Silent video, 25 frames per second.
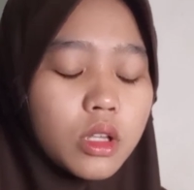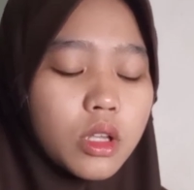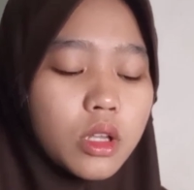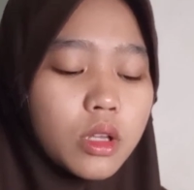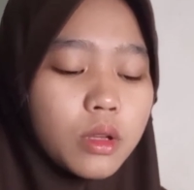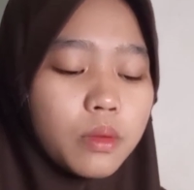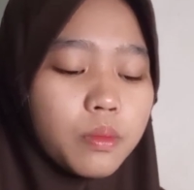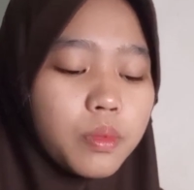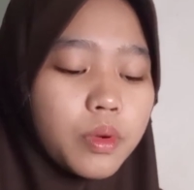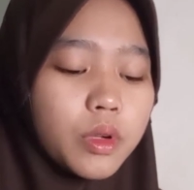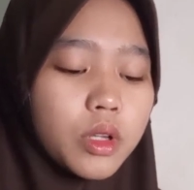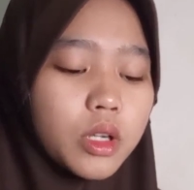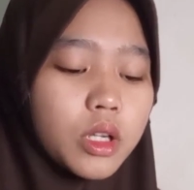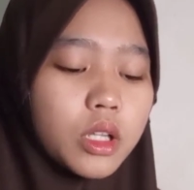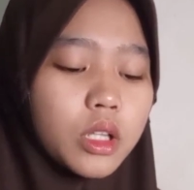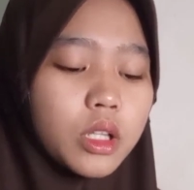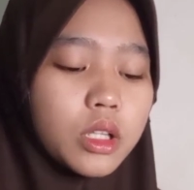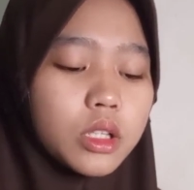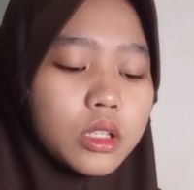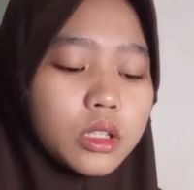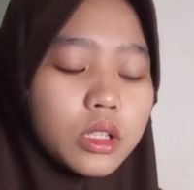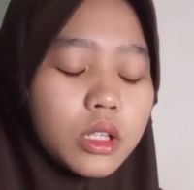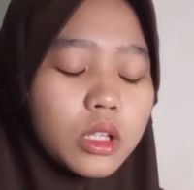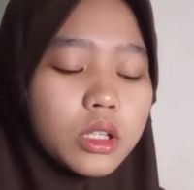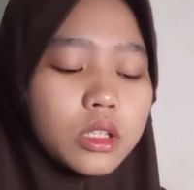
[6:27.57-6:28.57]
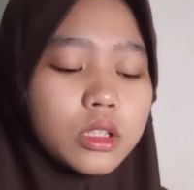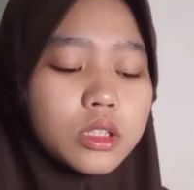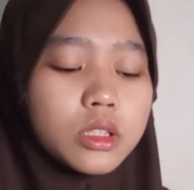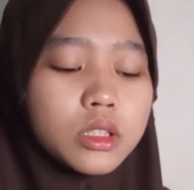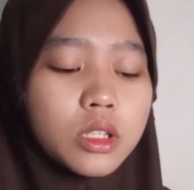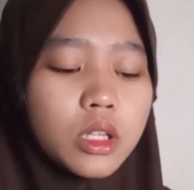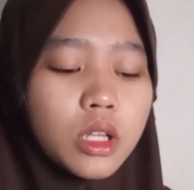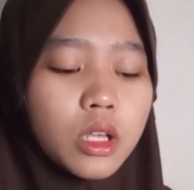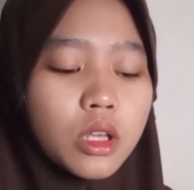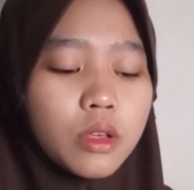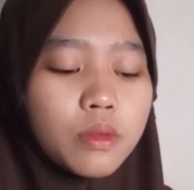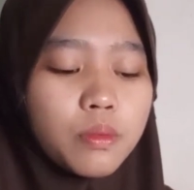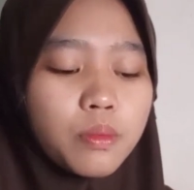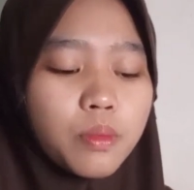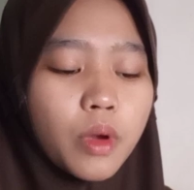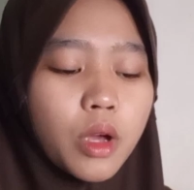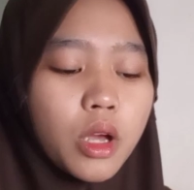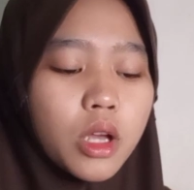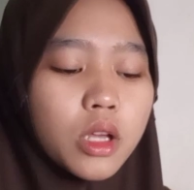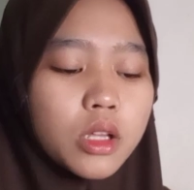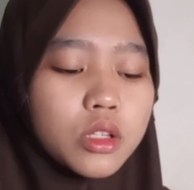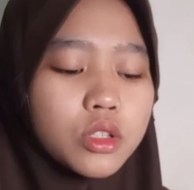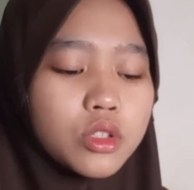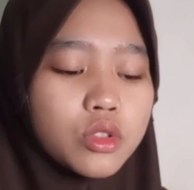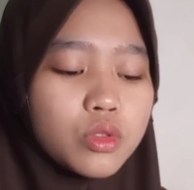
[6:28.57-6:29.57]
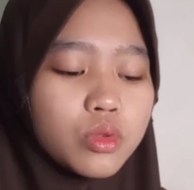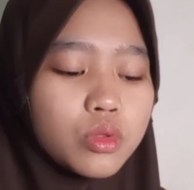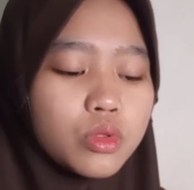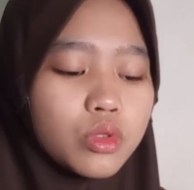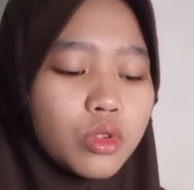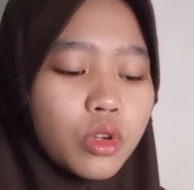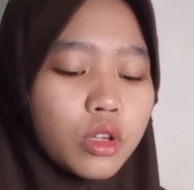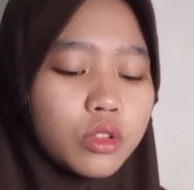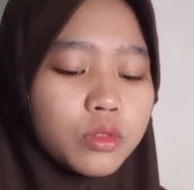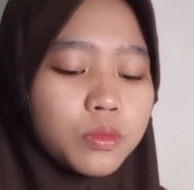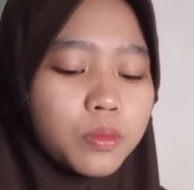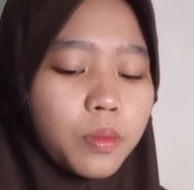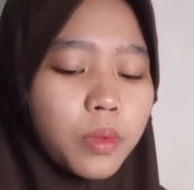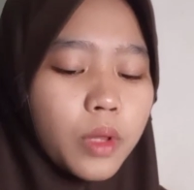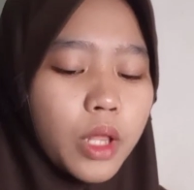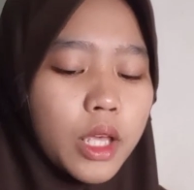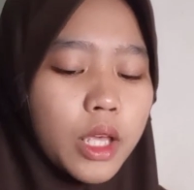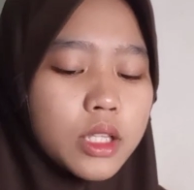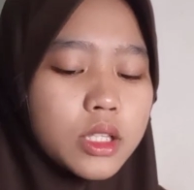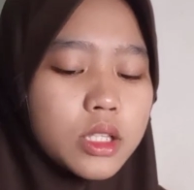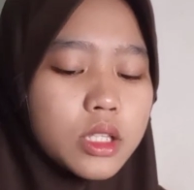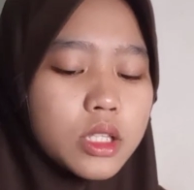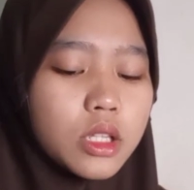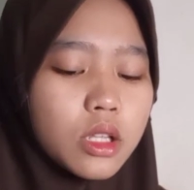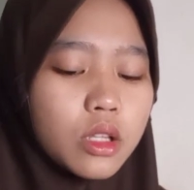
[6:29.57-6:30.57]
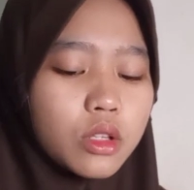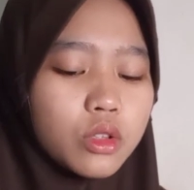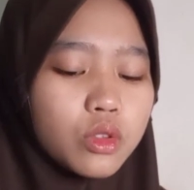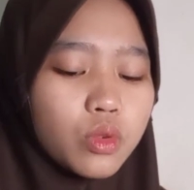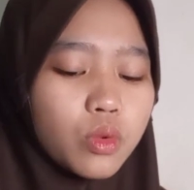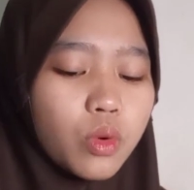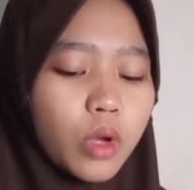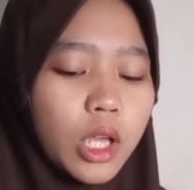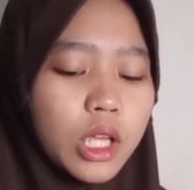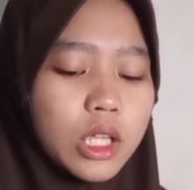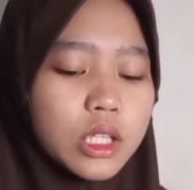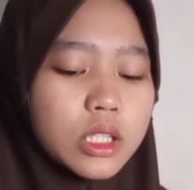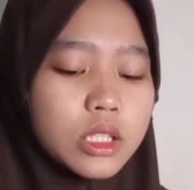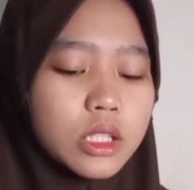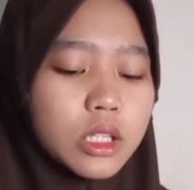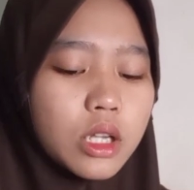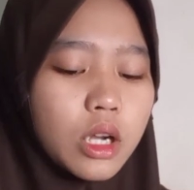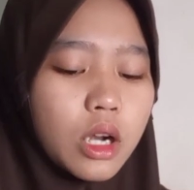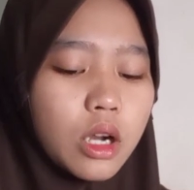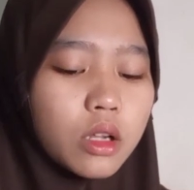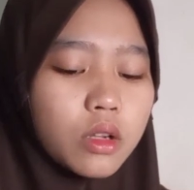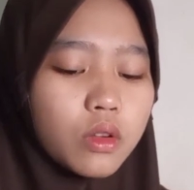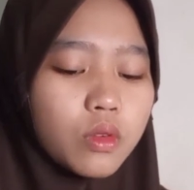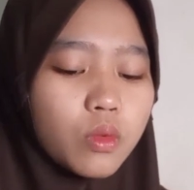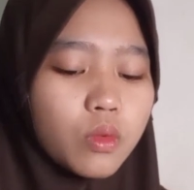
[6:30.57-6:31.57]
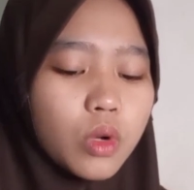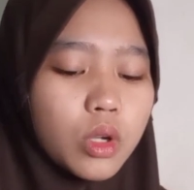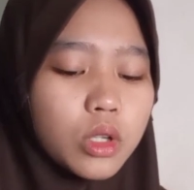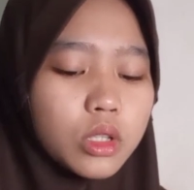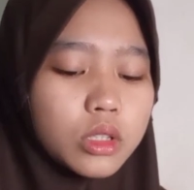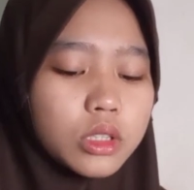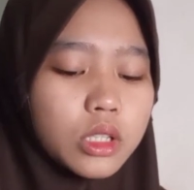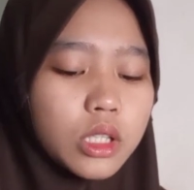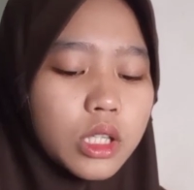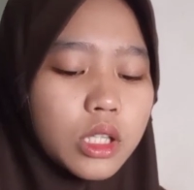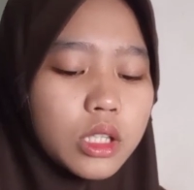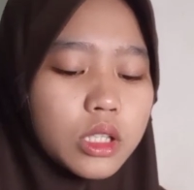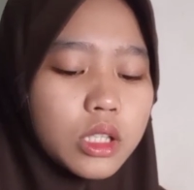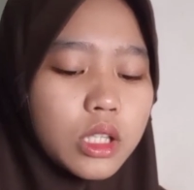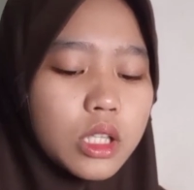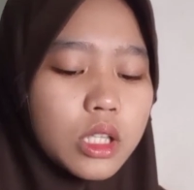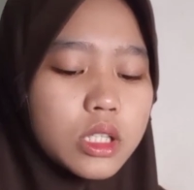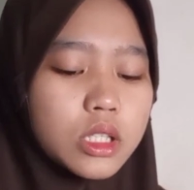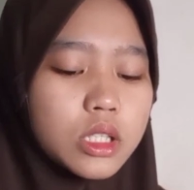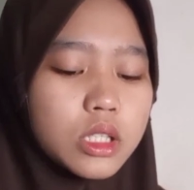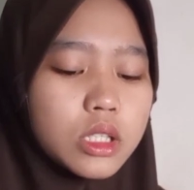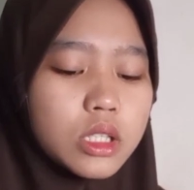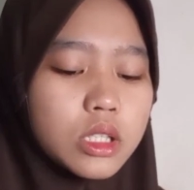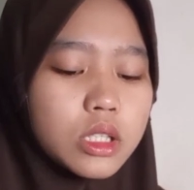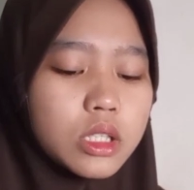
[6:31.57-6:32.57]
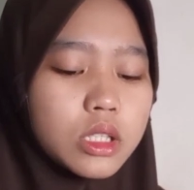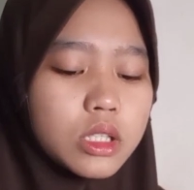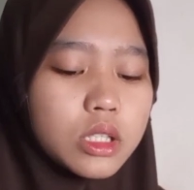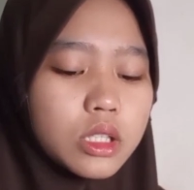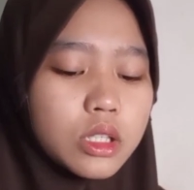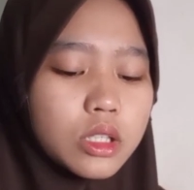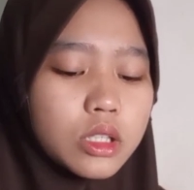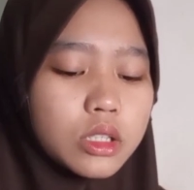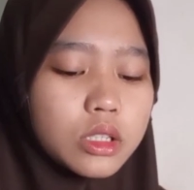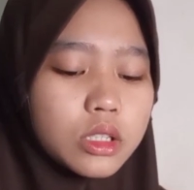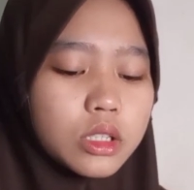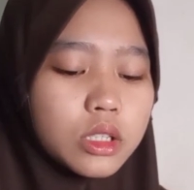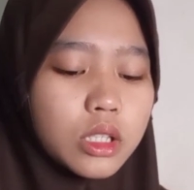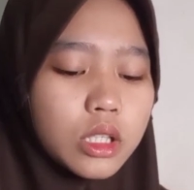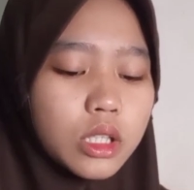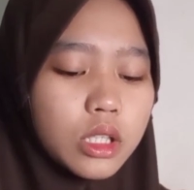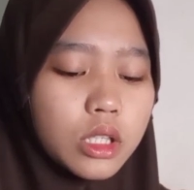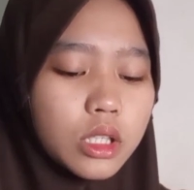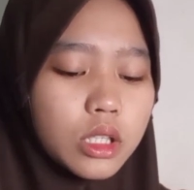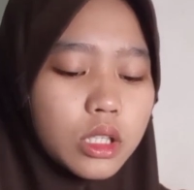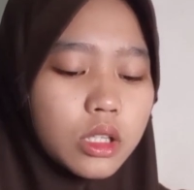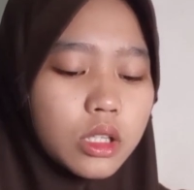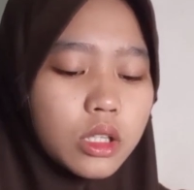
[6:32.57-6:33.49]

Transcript: barrel a day by do not plans to extract world release 30